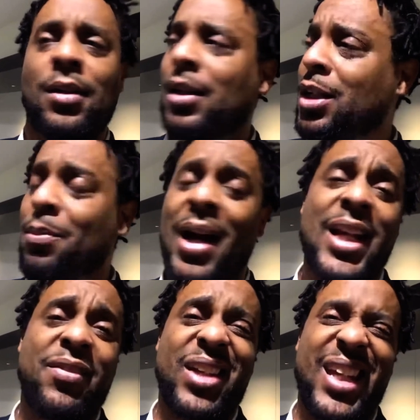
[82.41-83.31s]
You might
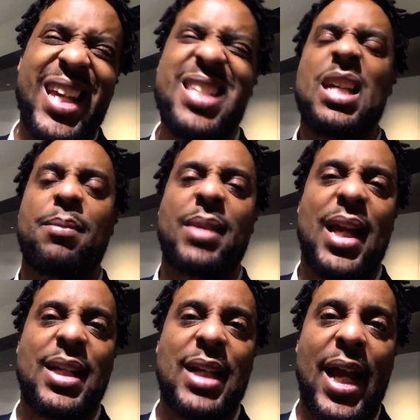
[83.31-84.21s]
even get something that
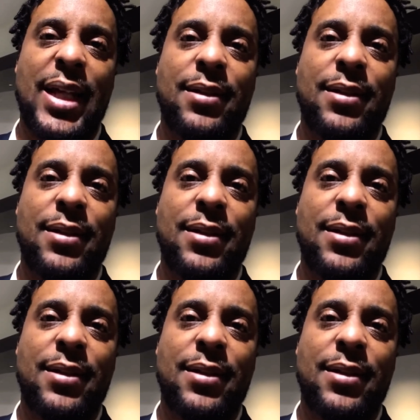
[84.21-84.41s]
night.